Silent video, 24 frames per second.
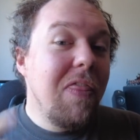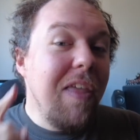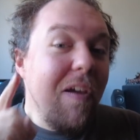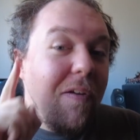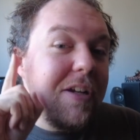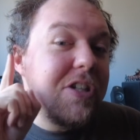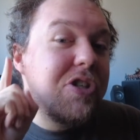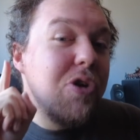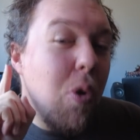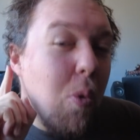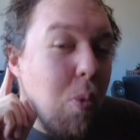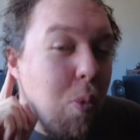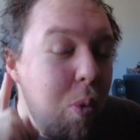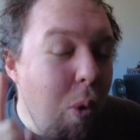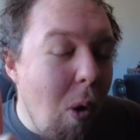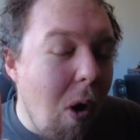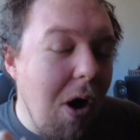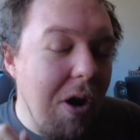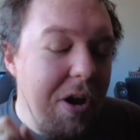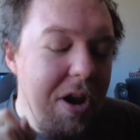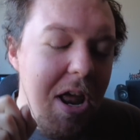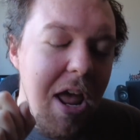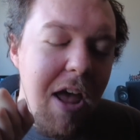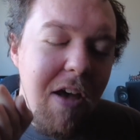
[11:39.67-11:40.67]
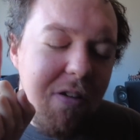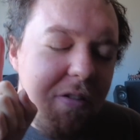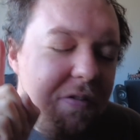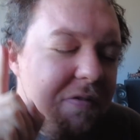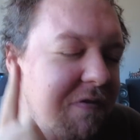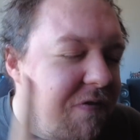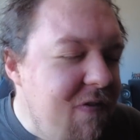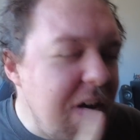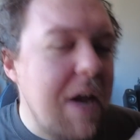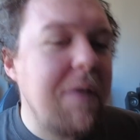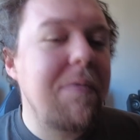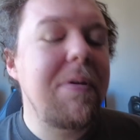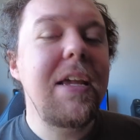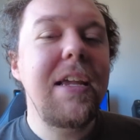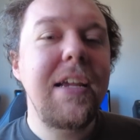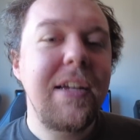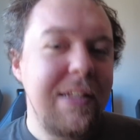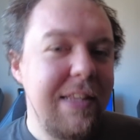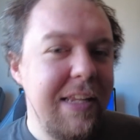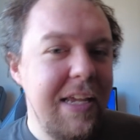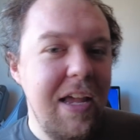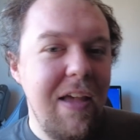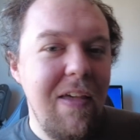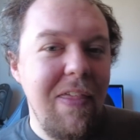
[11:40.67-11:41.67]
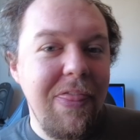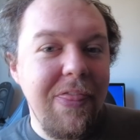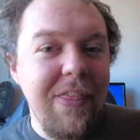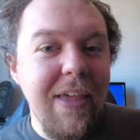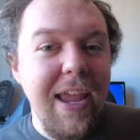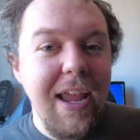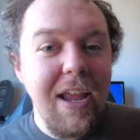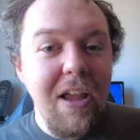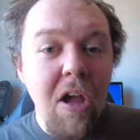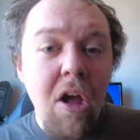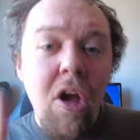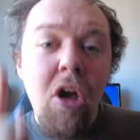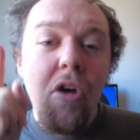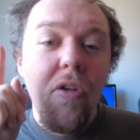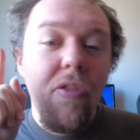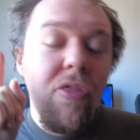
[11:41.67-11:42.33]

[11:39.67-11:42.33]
there is one very clear thing.